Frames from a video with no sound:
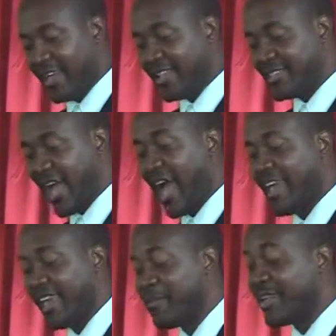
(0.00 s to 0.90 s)
That
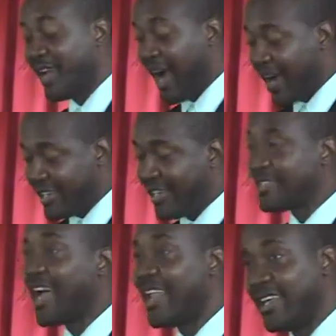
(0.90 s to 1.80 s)
I am an
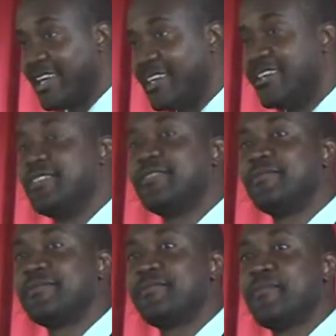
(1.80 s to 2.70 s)
ardent Anglican
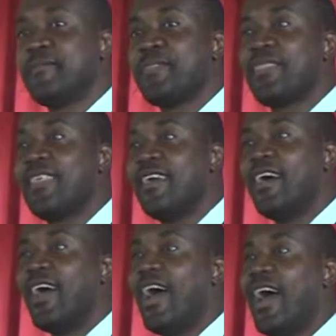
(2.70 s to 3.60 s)

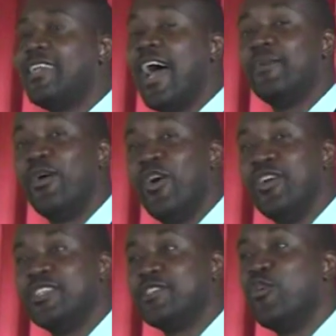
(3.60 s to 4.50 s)
and I'm
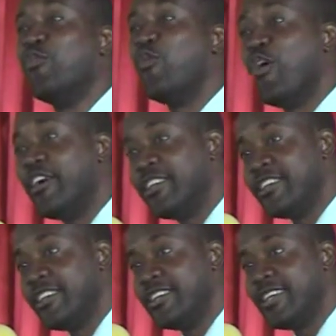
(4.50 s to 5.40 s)
also
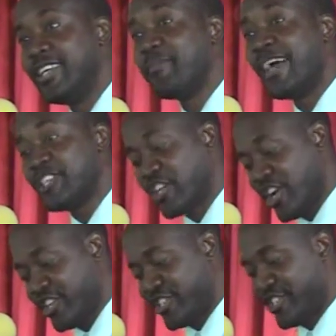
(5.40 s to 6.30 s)
warden in my
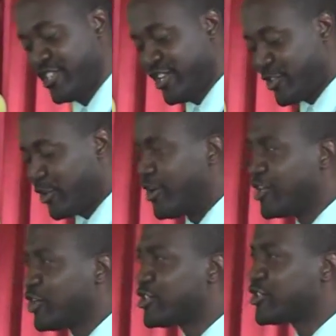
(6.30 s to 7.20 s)
church. So
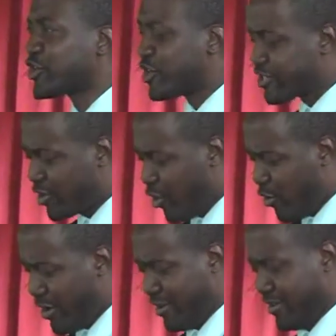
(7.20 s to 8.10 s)
not just church
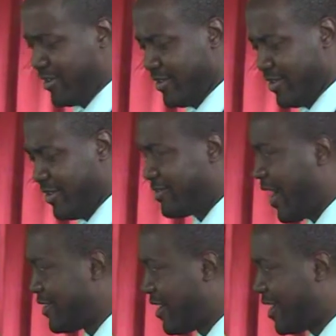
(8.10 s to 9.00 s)
goer.
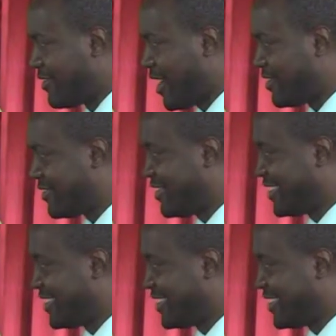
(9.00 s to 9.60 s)
Right, right, right.